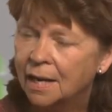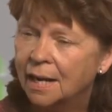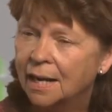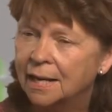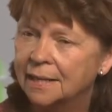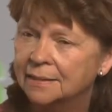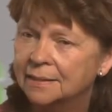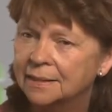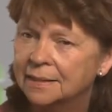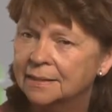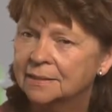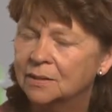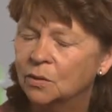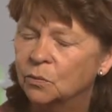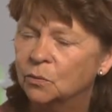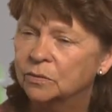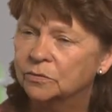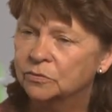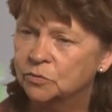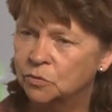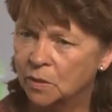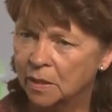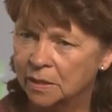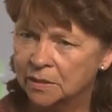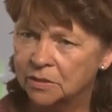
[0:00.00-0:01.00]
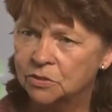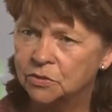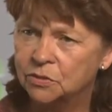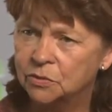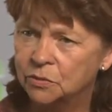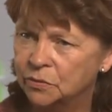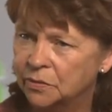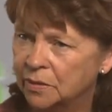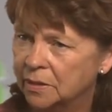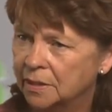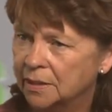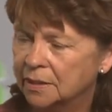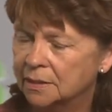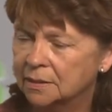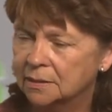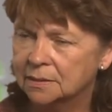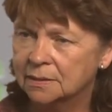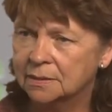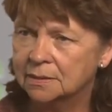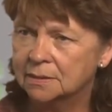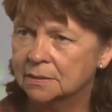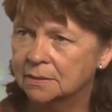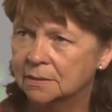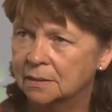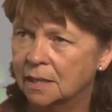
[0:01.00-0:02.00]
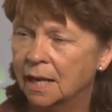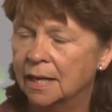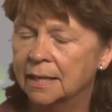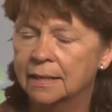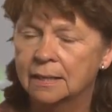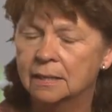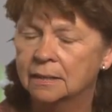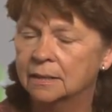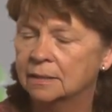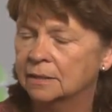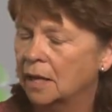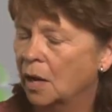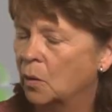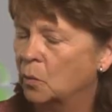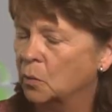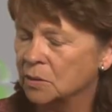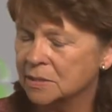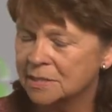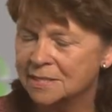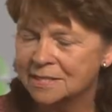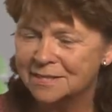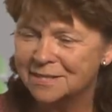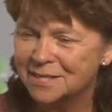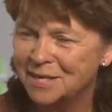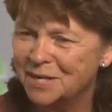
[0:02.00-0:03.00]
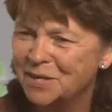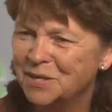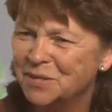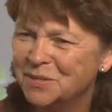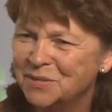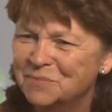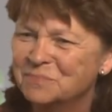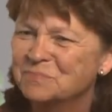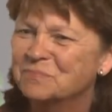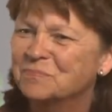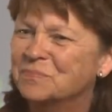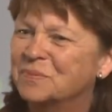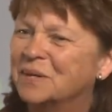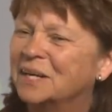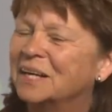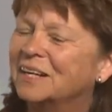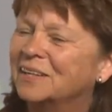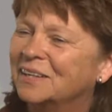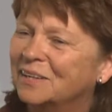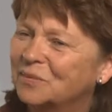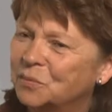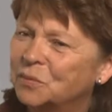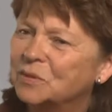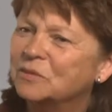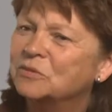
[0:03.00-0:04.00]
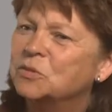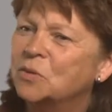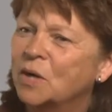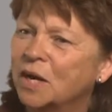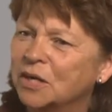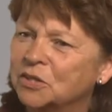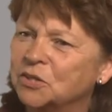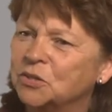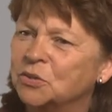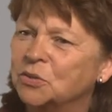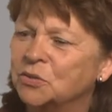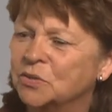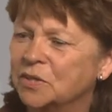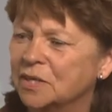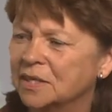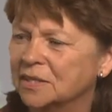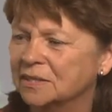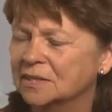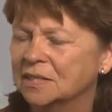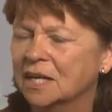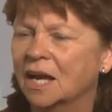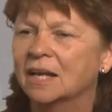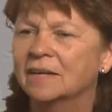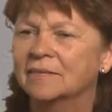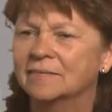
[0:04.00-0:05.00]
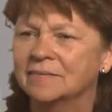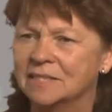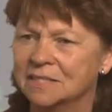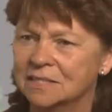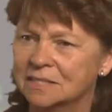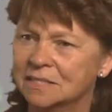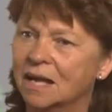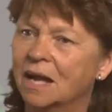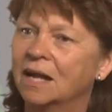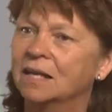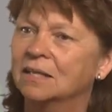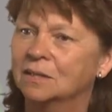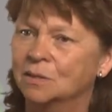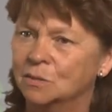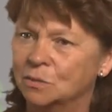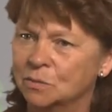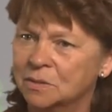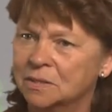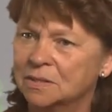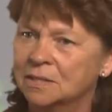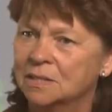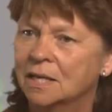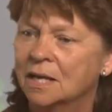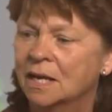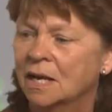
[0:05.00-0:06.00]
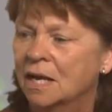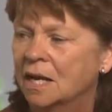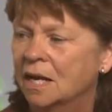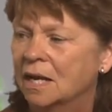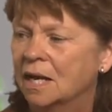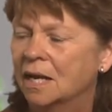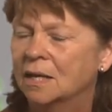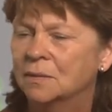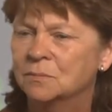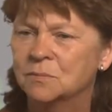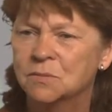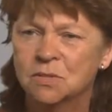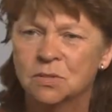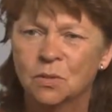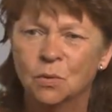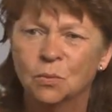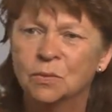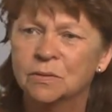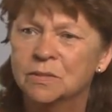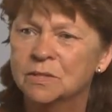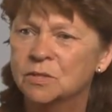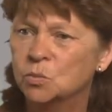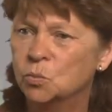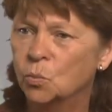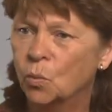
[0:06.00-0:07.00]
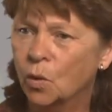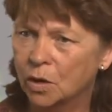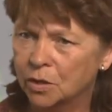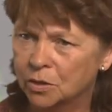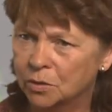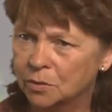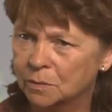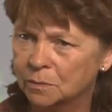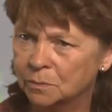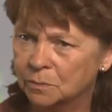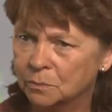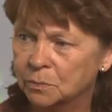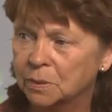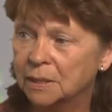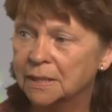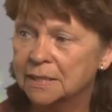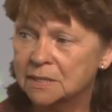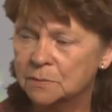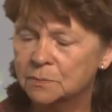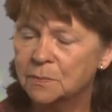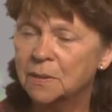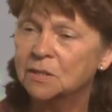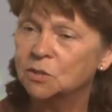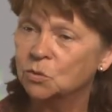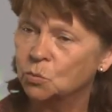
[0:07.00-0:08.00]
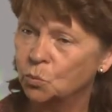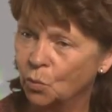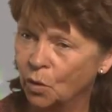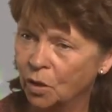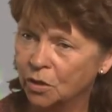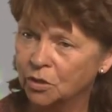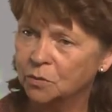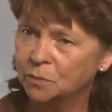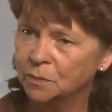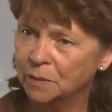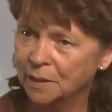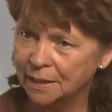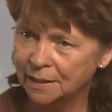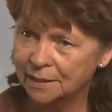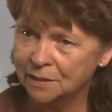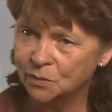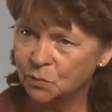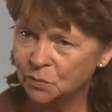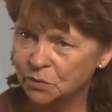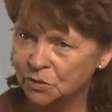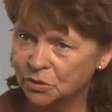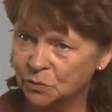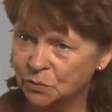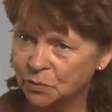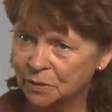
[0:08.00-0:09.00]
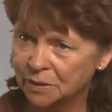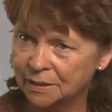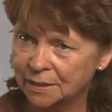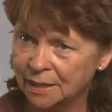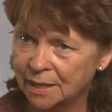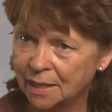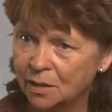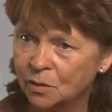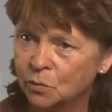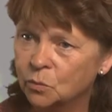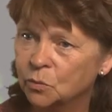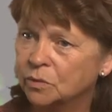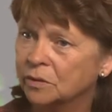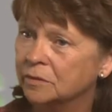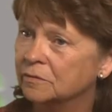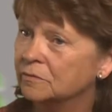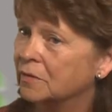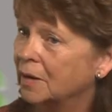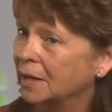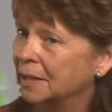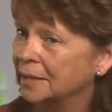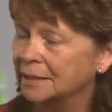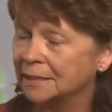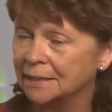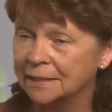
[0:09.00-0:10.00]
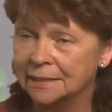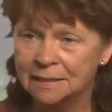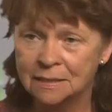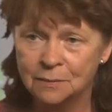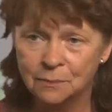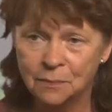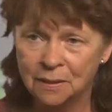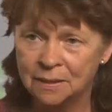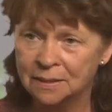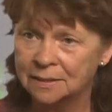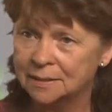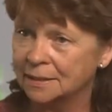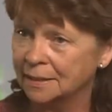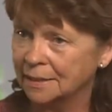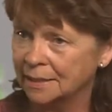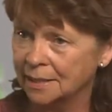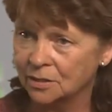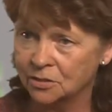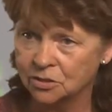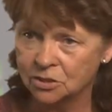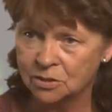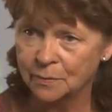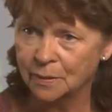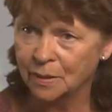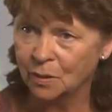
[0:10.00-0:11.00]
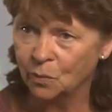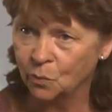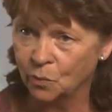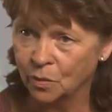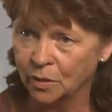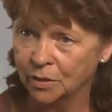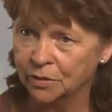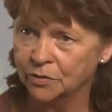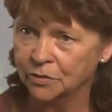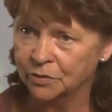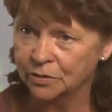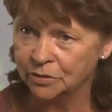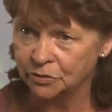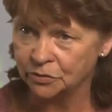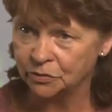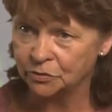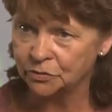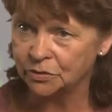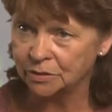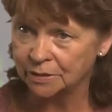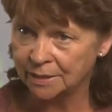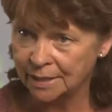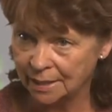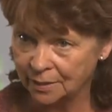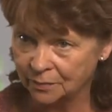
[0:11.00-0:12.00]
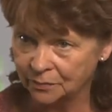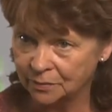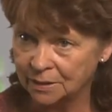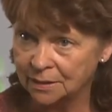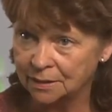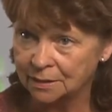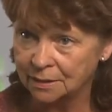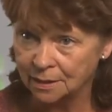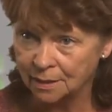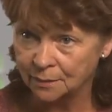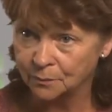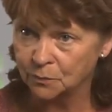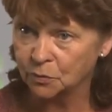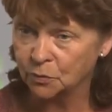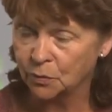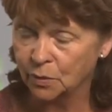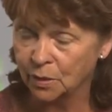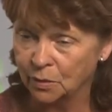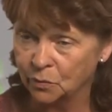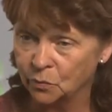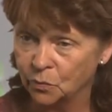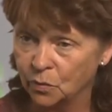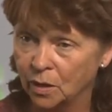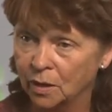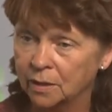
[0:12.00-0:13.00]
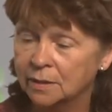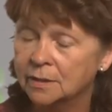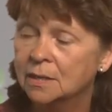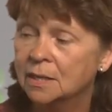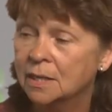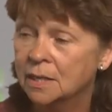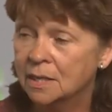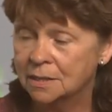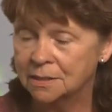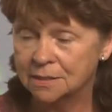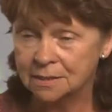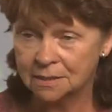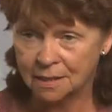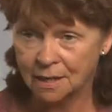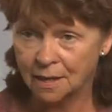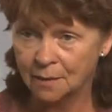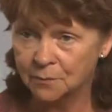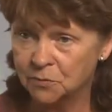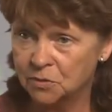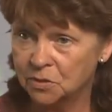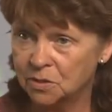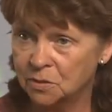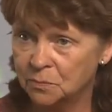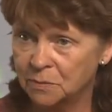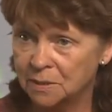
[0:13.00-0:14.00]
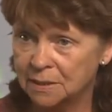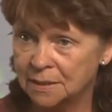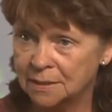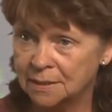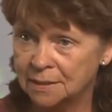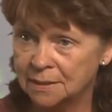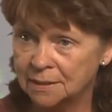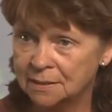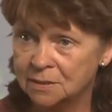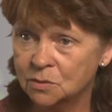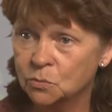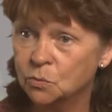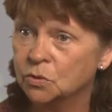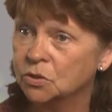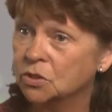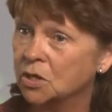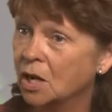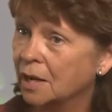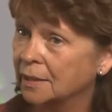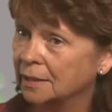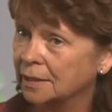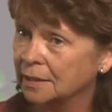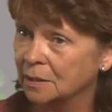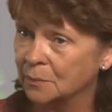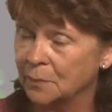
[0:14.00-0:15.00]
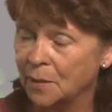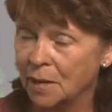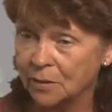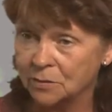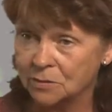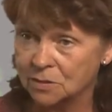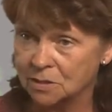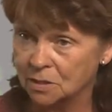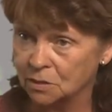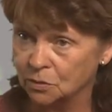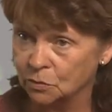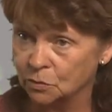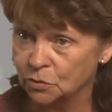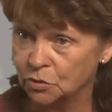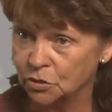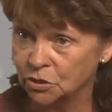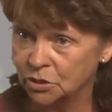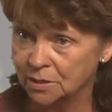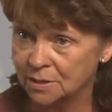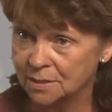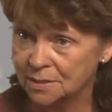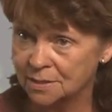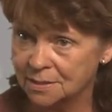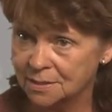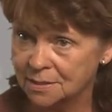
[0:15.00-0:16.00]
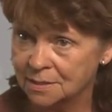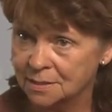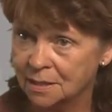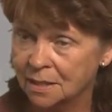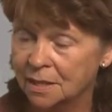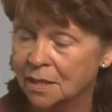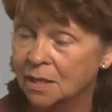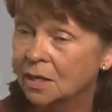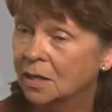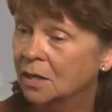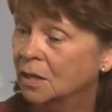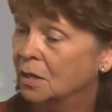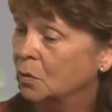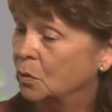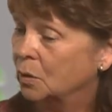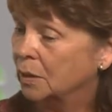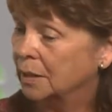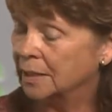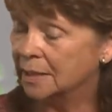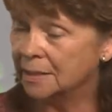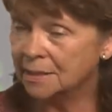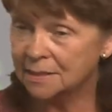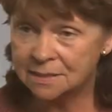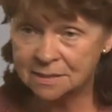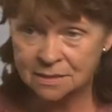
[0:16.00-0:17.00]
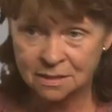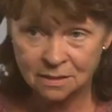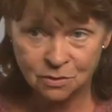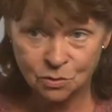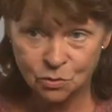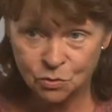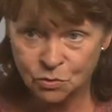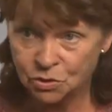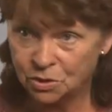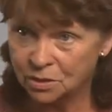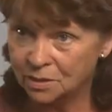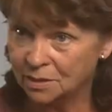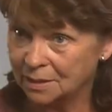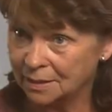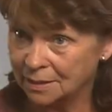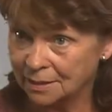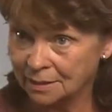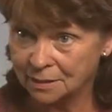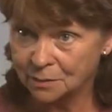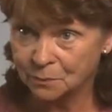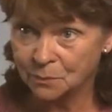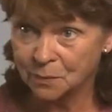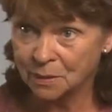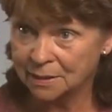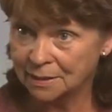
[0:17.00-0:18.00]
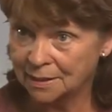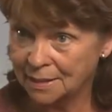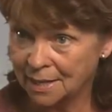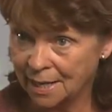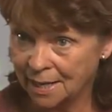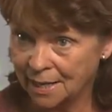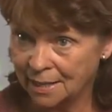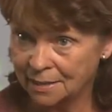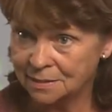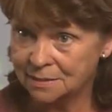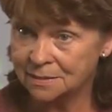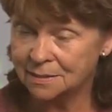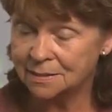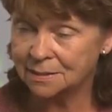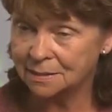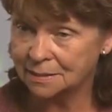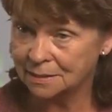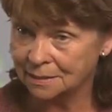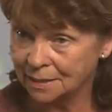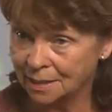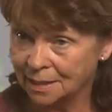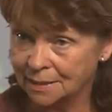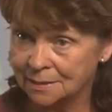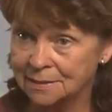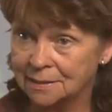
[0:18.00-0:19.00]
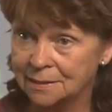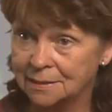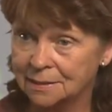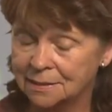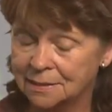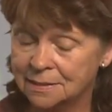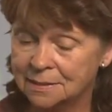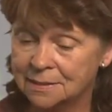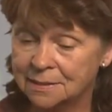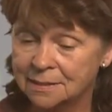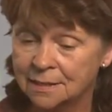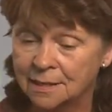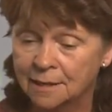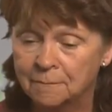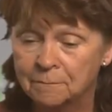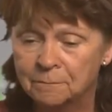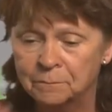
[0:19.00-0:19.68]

I think that we've tried to do things, I, I wasn't there, but we've tried to do things kind of in silos. Um, so with this water, place-based water planning we're doing now, we're inviting anybody that cares about water in Union County and the Upper Grande Ronde to come to the meetings. We're talking about solutions, any solution that anybody has, any ideas.